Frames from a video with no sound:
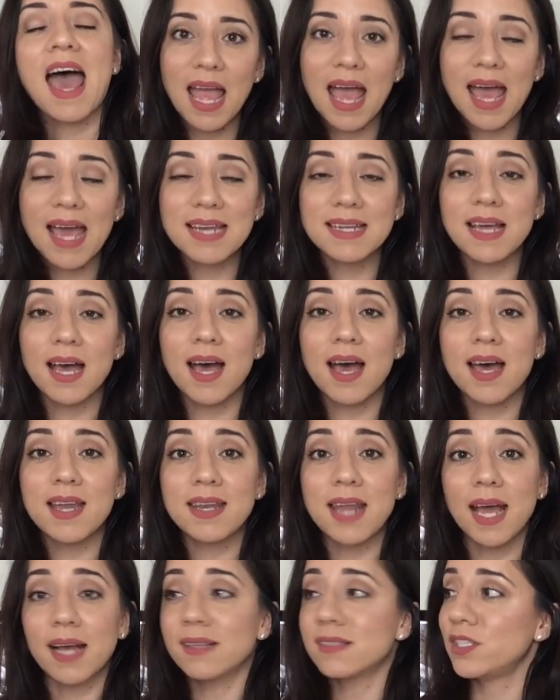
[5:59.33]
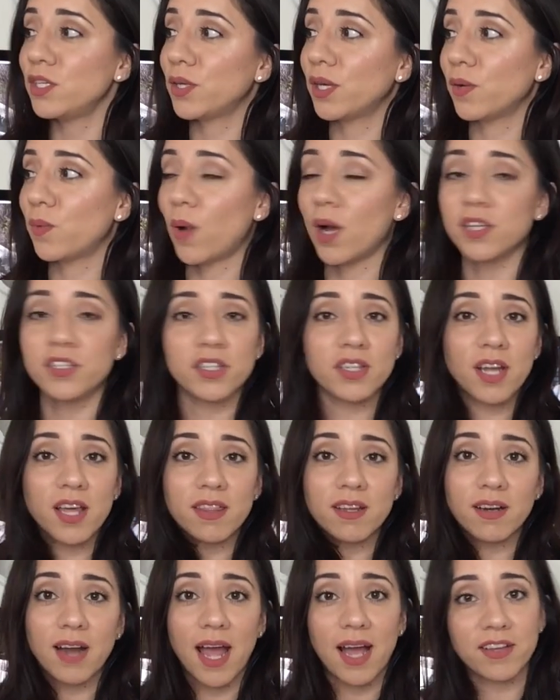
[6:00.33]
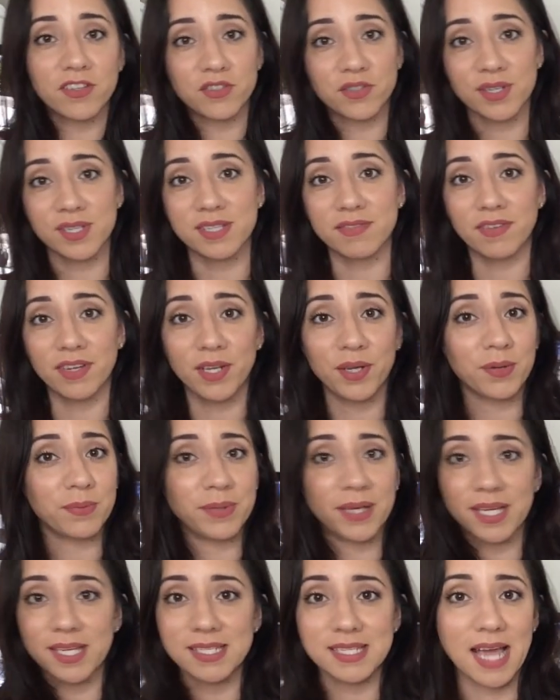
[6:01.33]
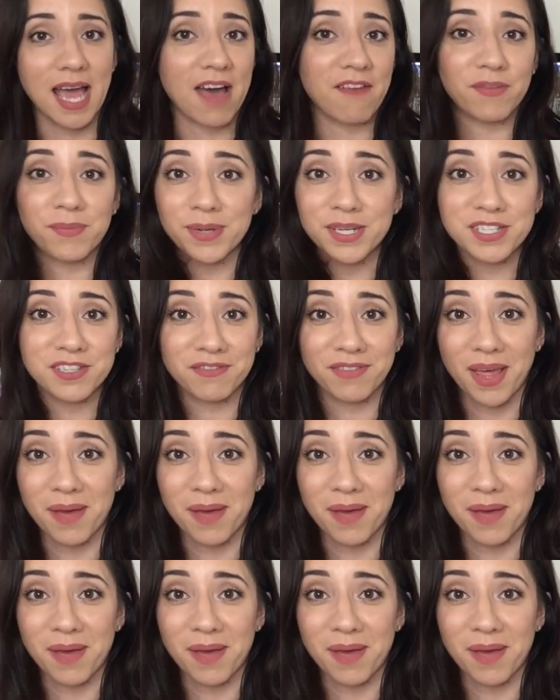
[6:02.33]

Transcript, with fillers: And uh, next you can watch another extras video because I have a bunch of